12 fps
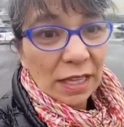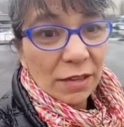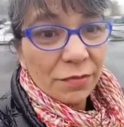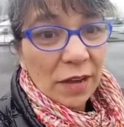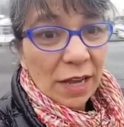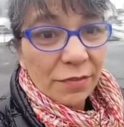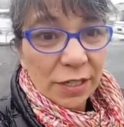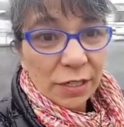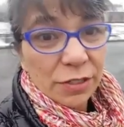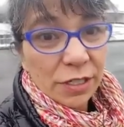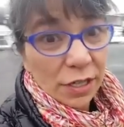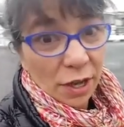5
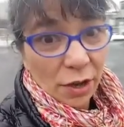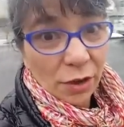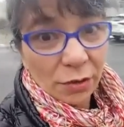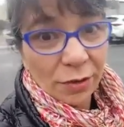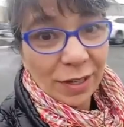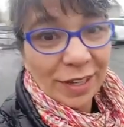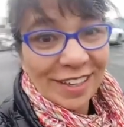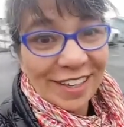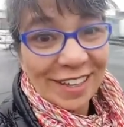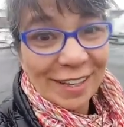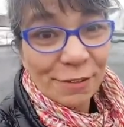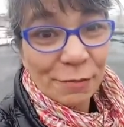years ago,
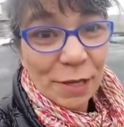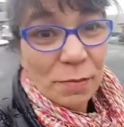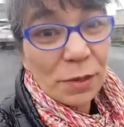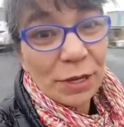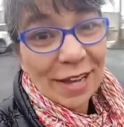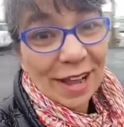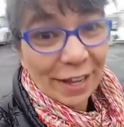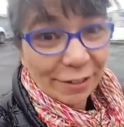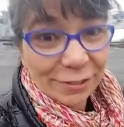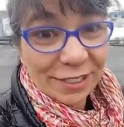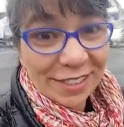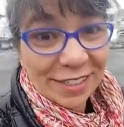we put
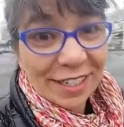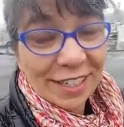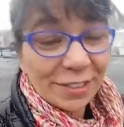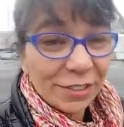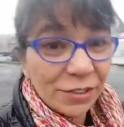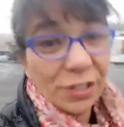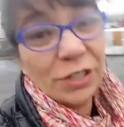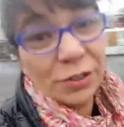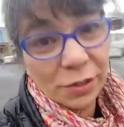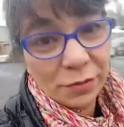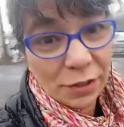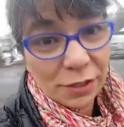out to the
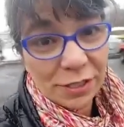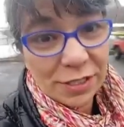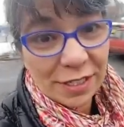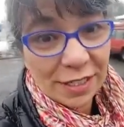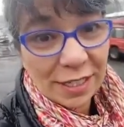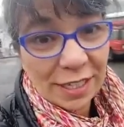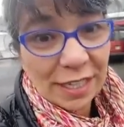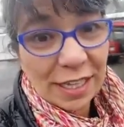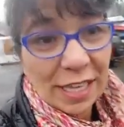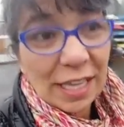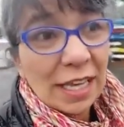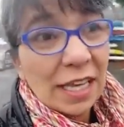universe
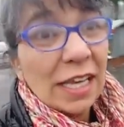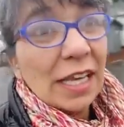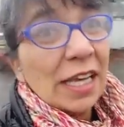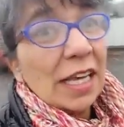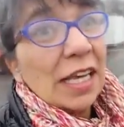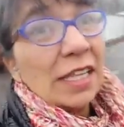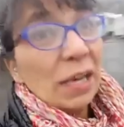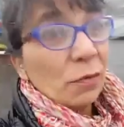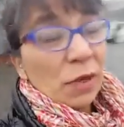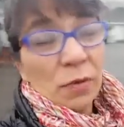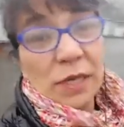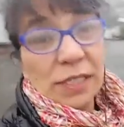that
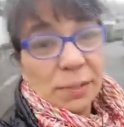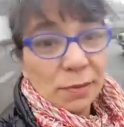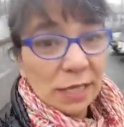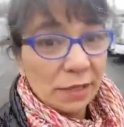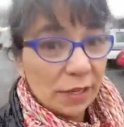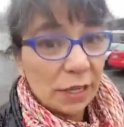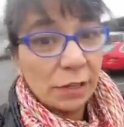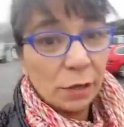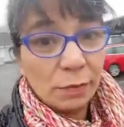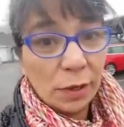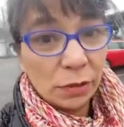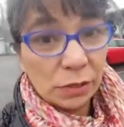we wanted to be living on
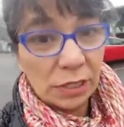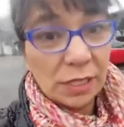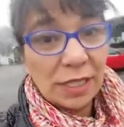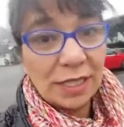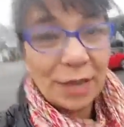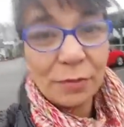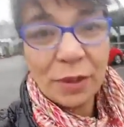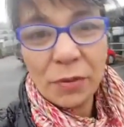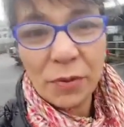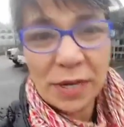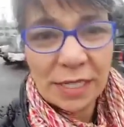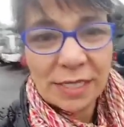our boat, that we
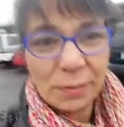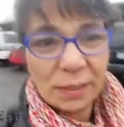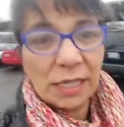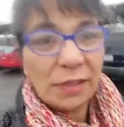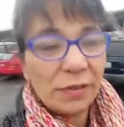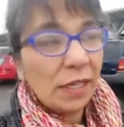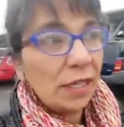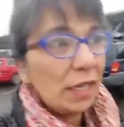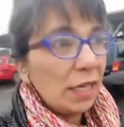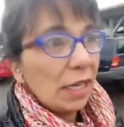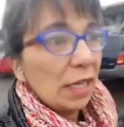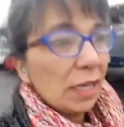wanted to be living
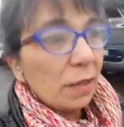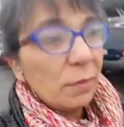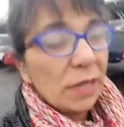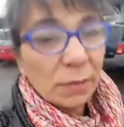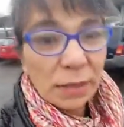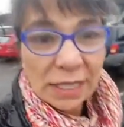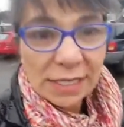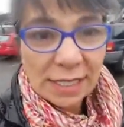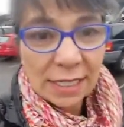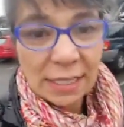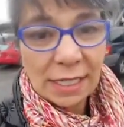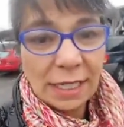
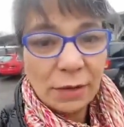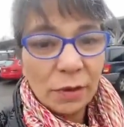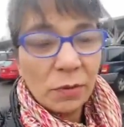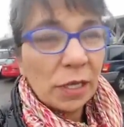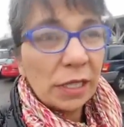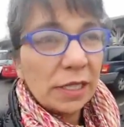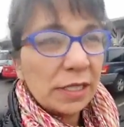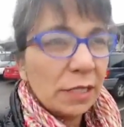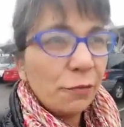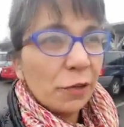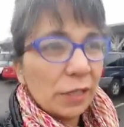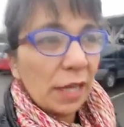minimalistically. We wanted a
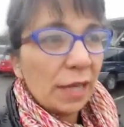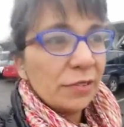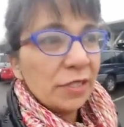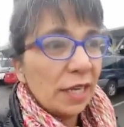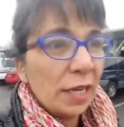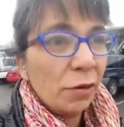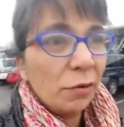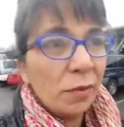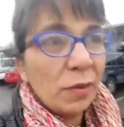different lifestyle.